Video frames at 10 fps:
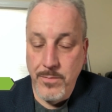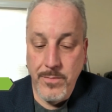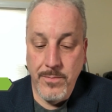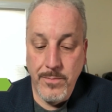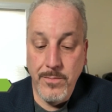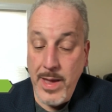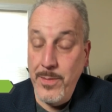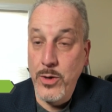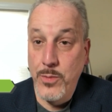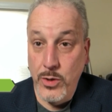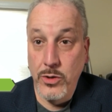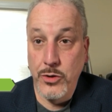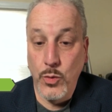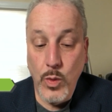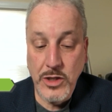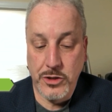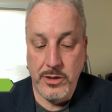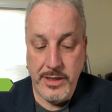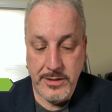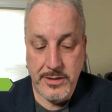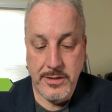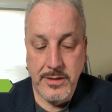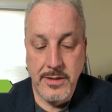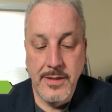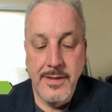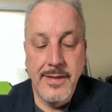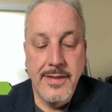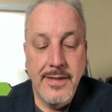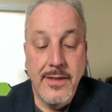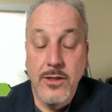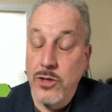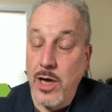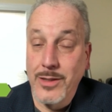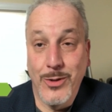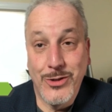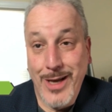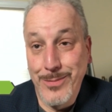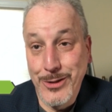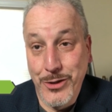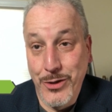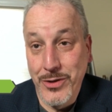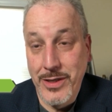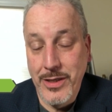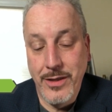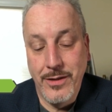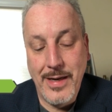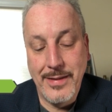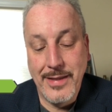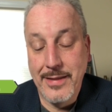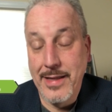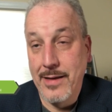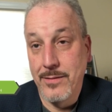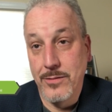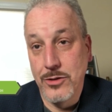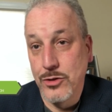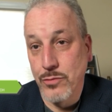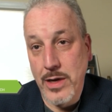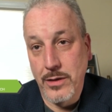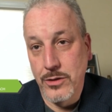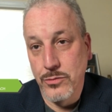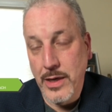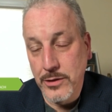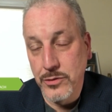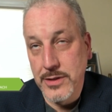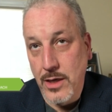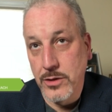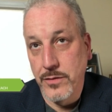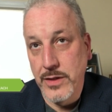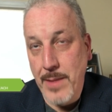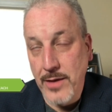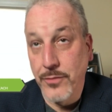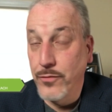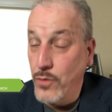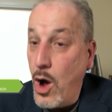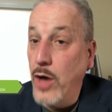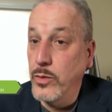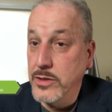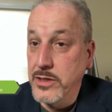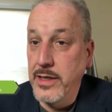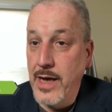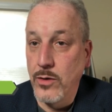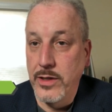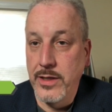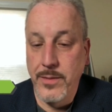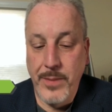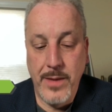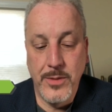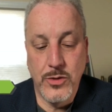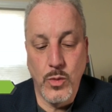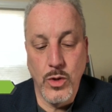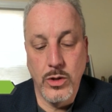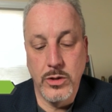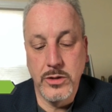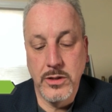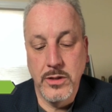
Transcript: maybe you put it on your wish list. Talked about cybersecurity. I think that is direct result of the amount of fraud we're seeing out in the payments world.